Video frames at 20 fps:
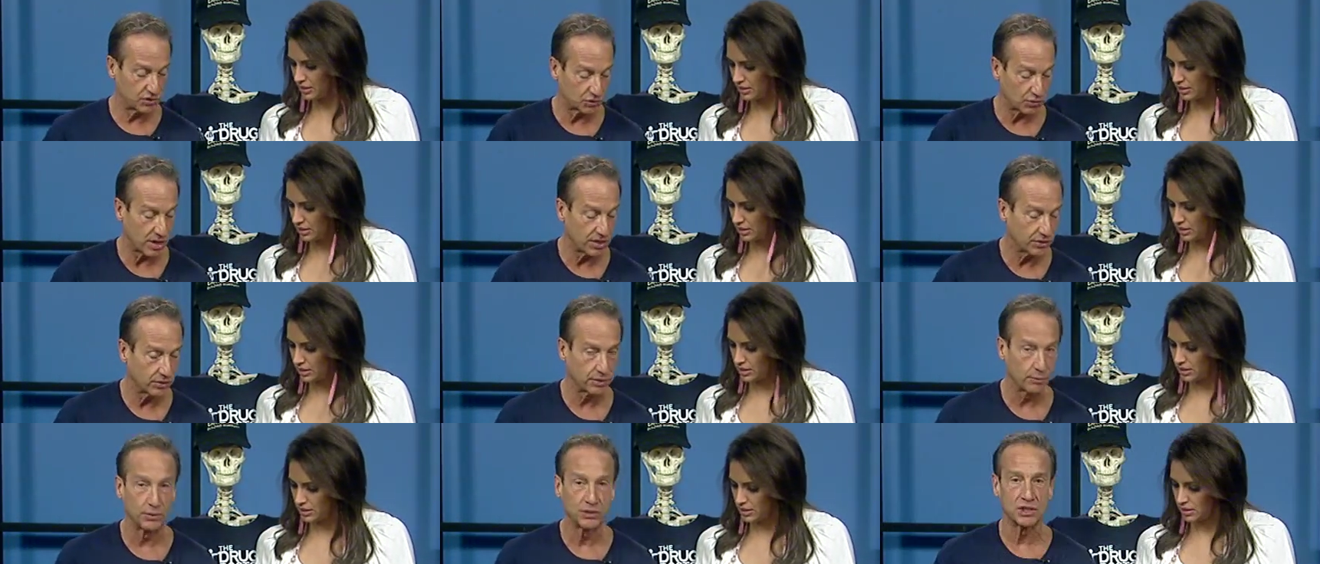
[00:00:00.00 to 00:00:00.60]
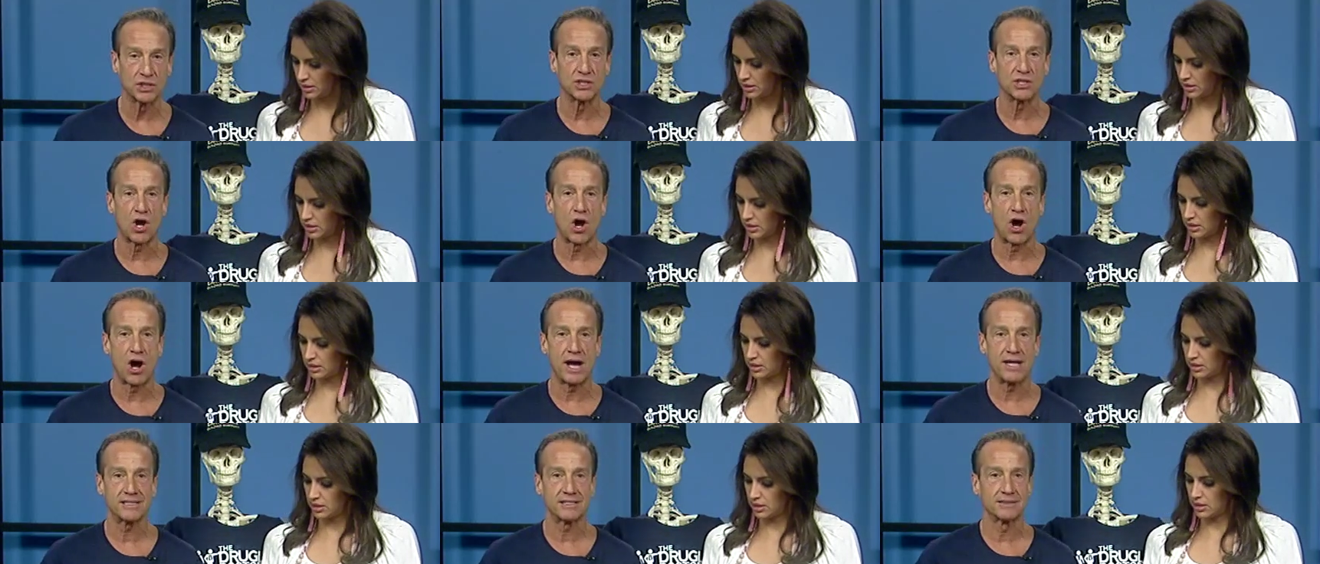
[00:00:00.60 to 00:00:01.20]
Speaker 1: strength in them, which is
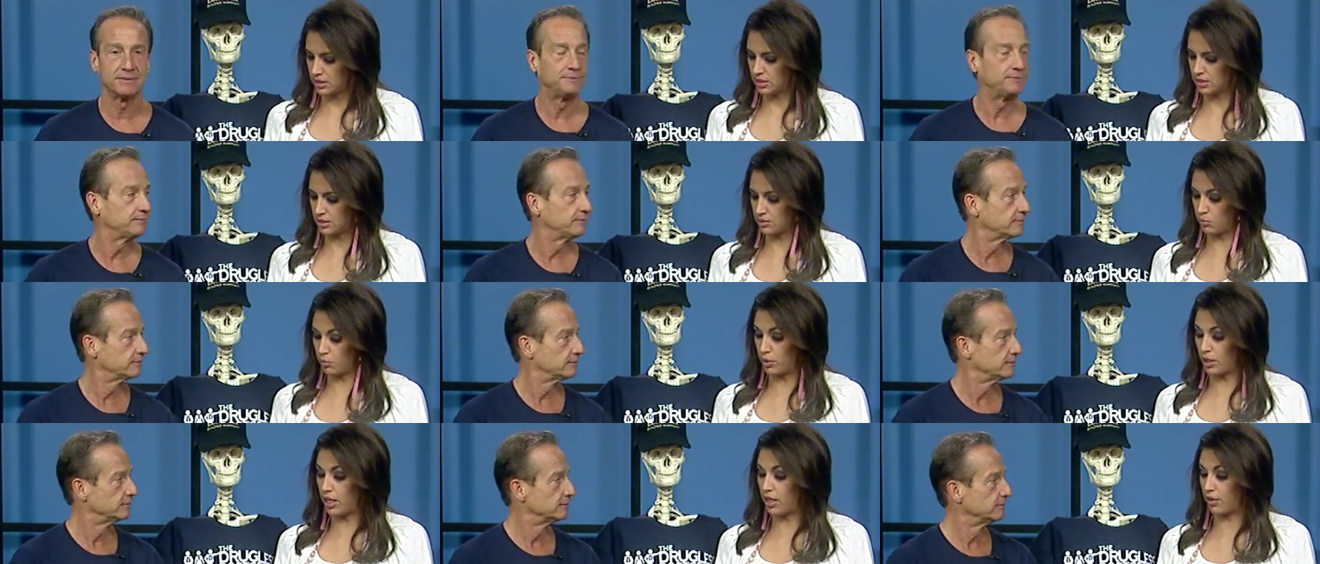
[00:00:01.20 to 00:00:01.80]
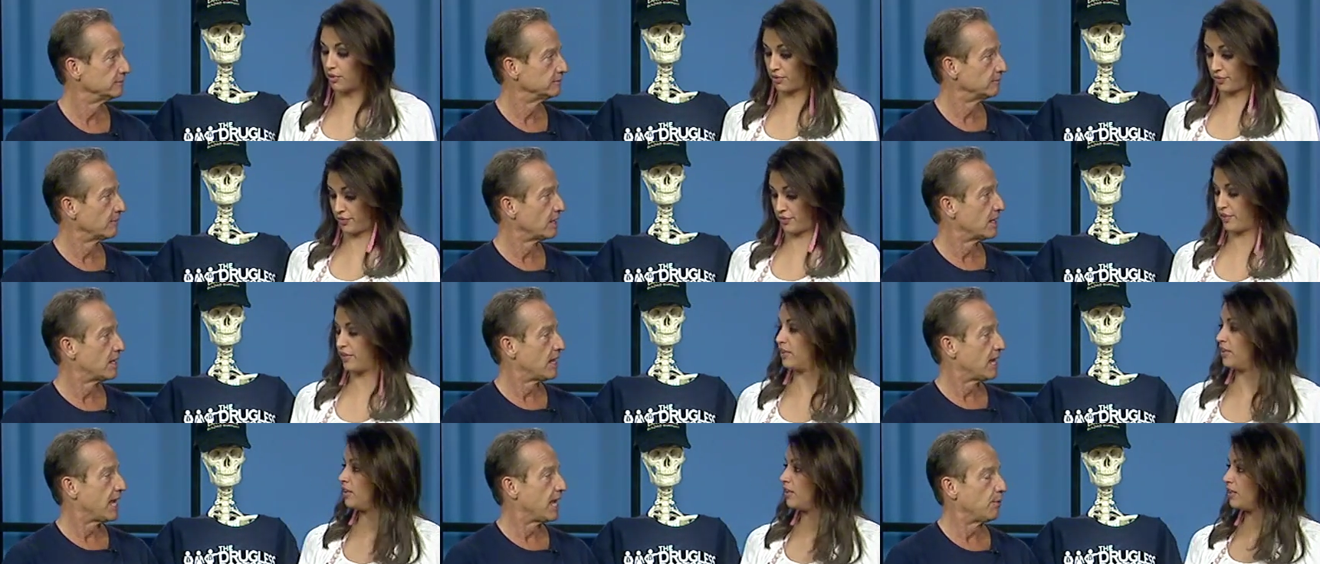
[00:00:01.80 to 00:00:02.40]
awesome.
Speaker 2: Well.
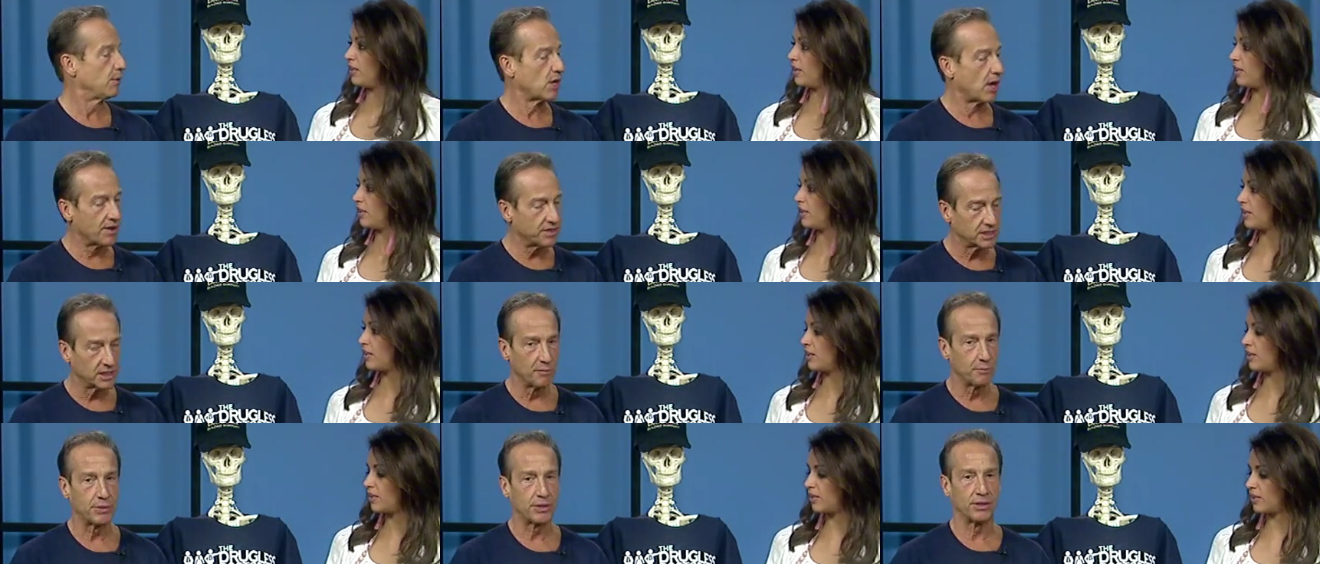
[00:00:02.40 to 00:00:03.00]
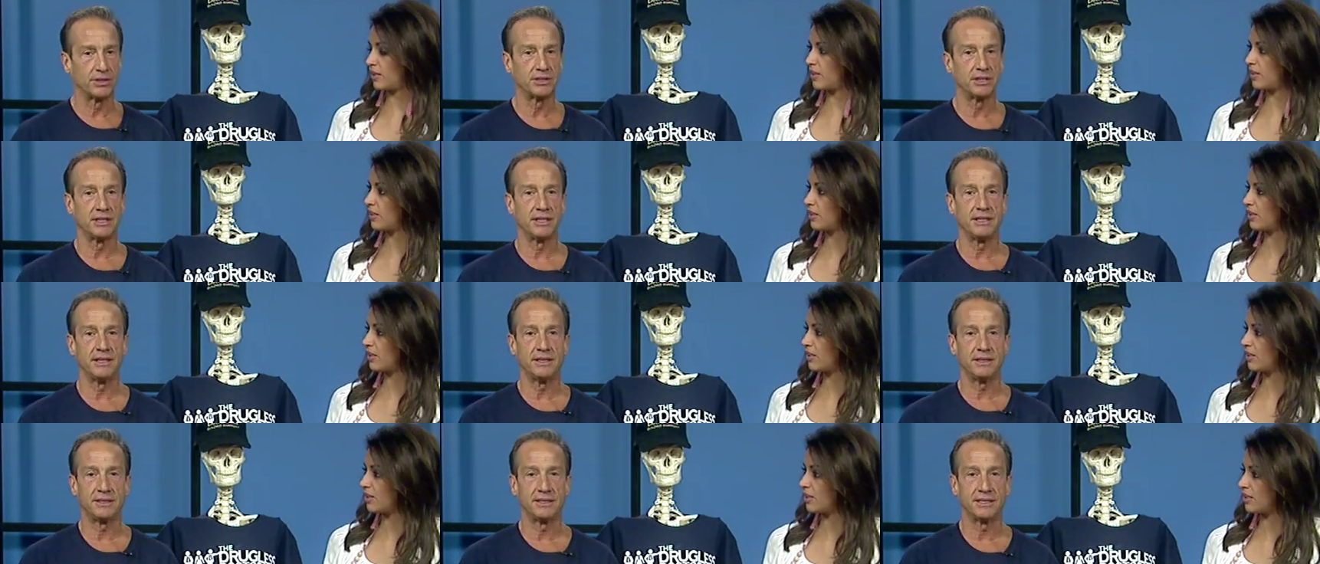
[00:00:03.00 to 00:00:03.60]
Speaker 1: And we always compare it to
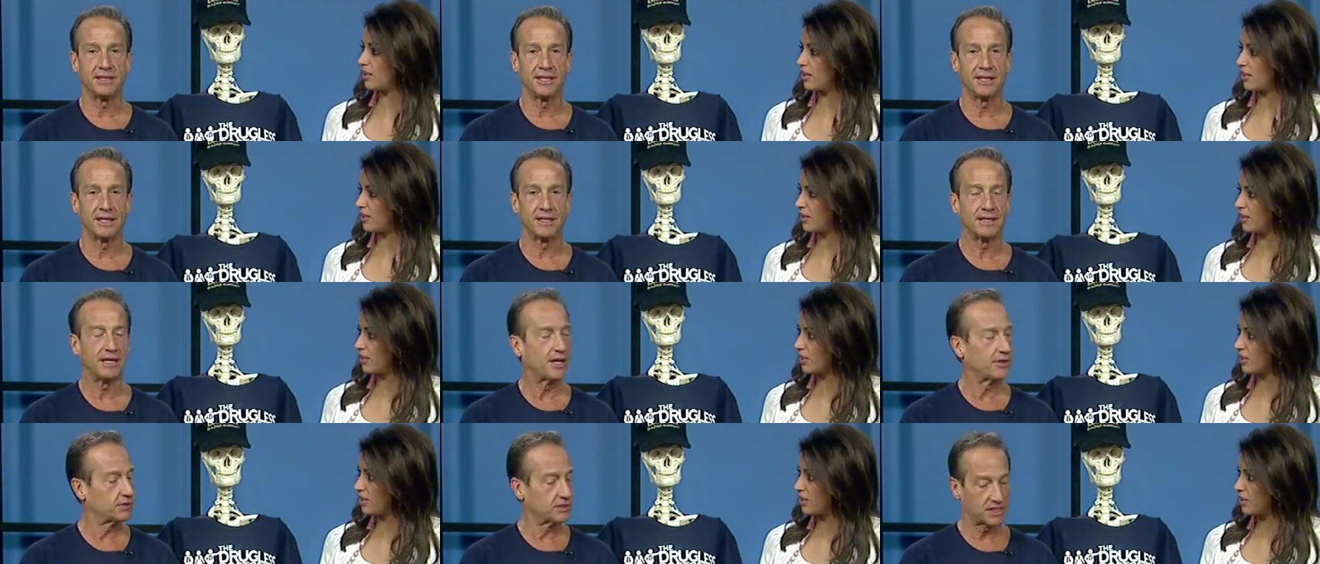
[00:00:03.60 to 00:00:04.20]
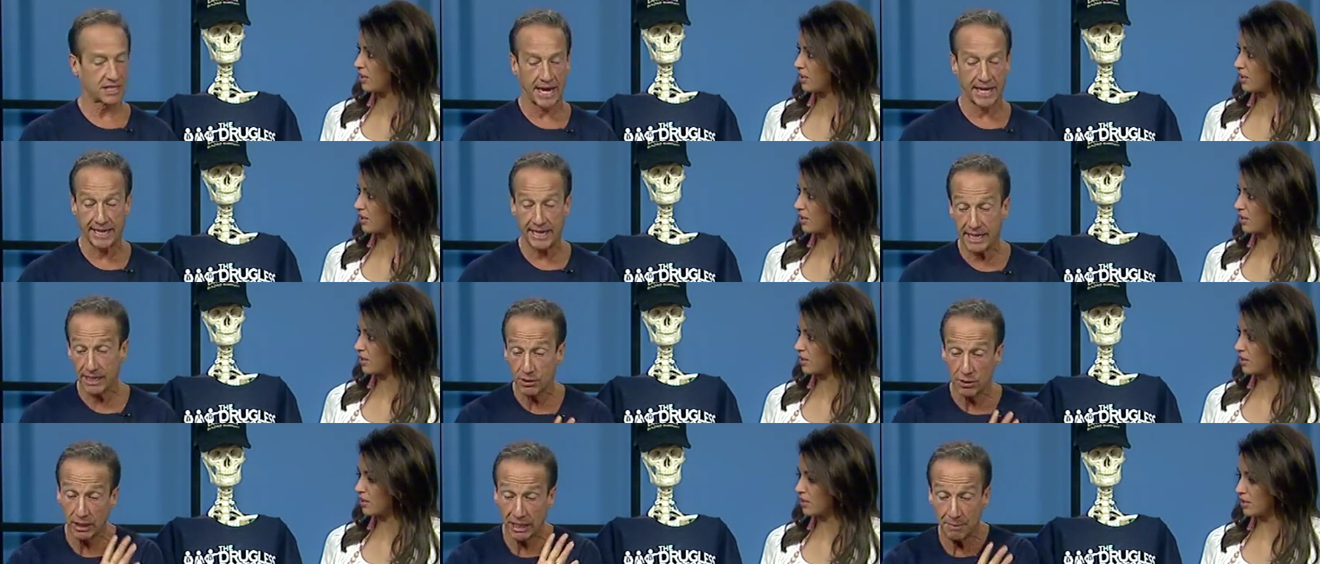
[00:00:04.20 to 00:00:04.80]
the other side. And
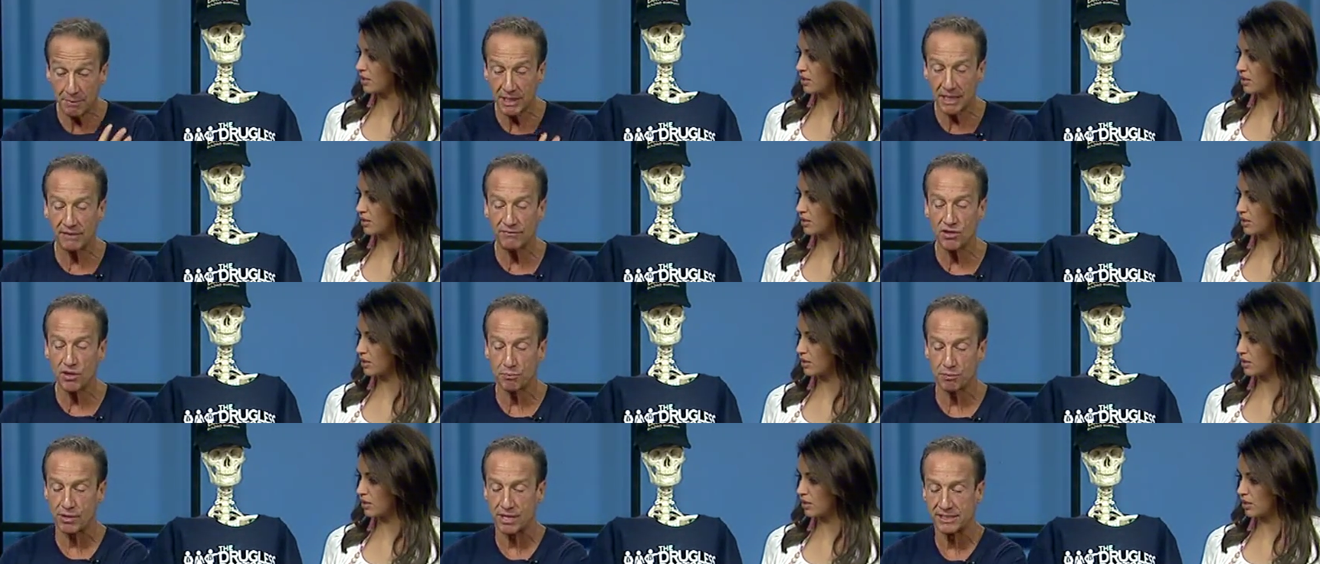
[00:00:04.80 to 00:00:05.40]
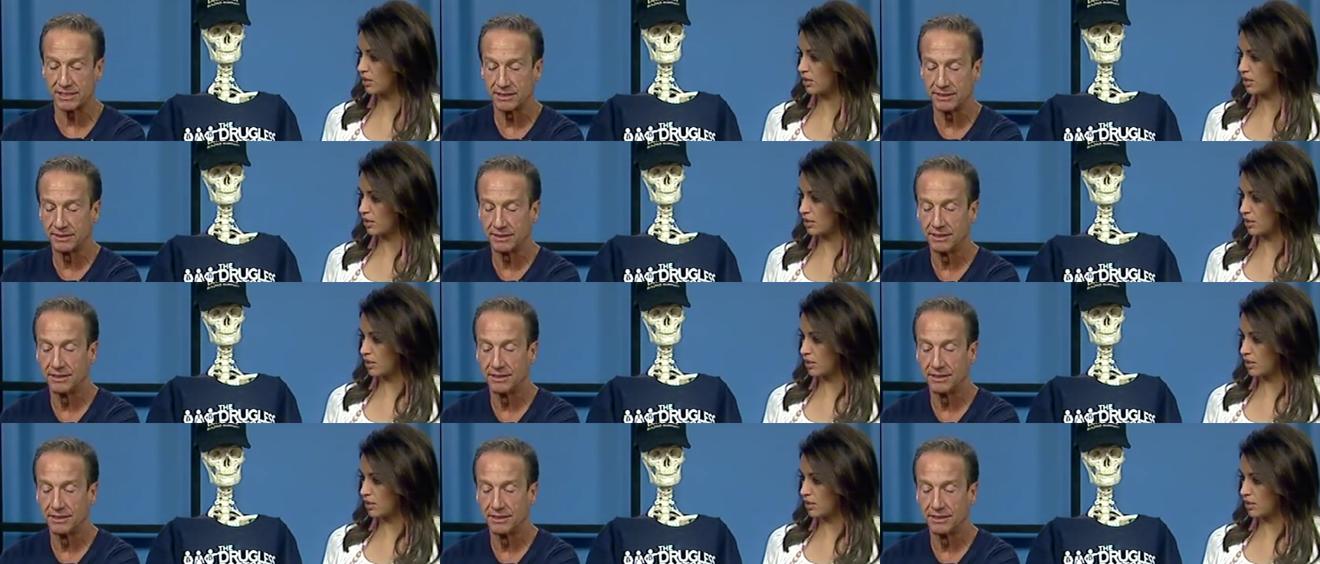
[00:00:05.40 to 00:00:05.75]
here, let me give you a present.